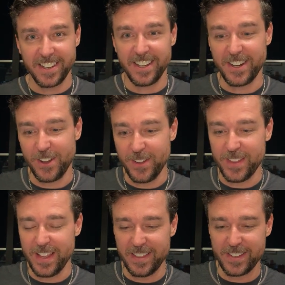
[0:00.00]

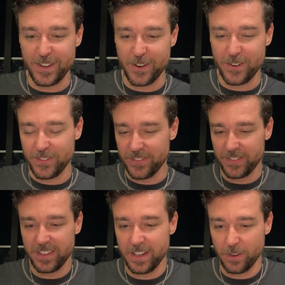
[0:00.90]
And so
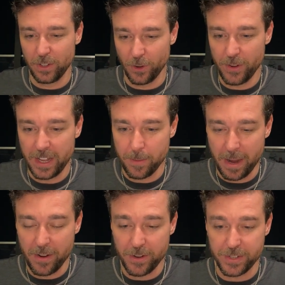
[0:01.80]
learning
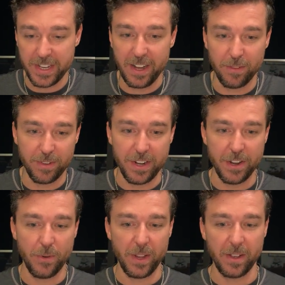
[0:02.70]
about yourself and
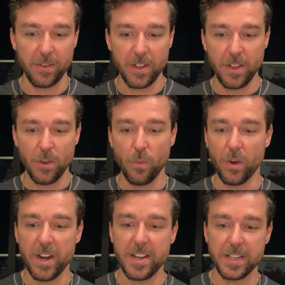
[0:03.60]
knowing
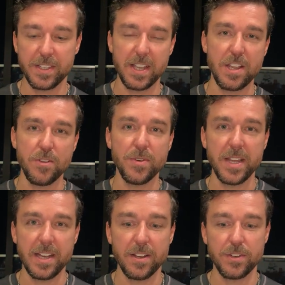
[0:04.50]
what it is that you
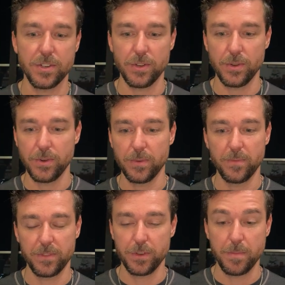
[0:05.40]
need to
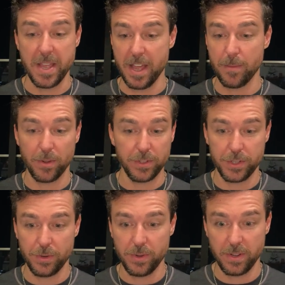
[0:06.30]
be able
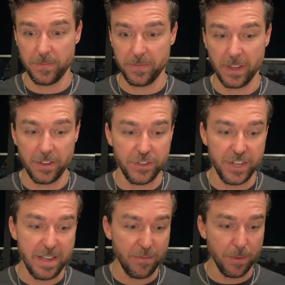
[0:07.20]
to
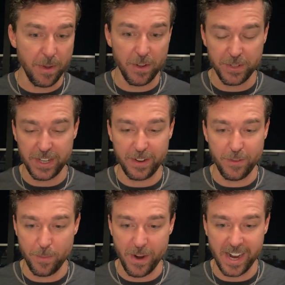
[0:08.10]
achieve the most out of
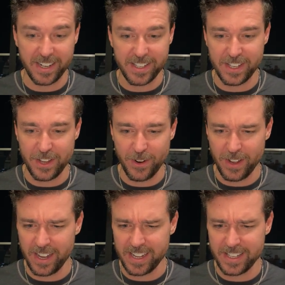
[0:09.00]
your practice. And
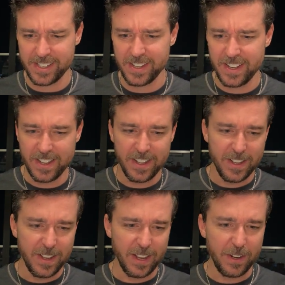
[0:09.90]
I guess
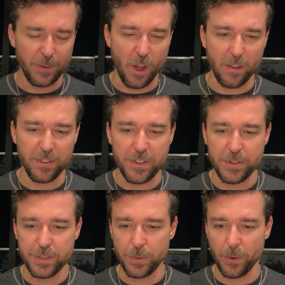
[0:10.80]
I don't often
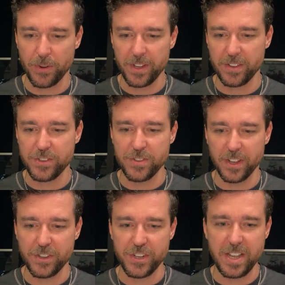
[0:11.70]
use the word
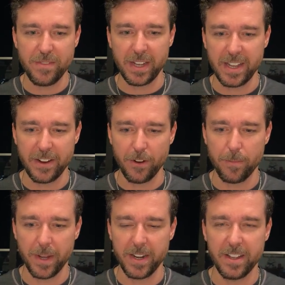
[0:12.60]
achieving here, but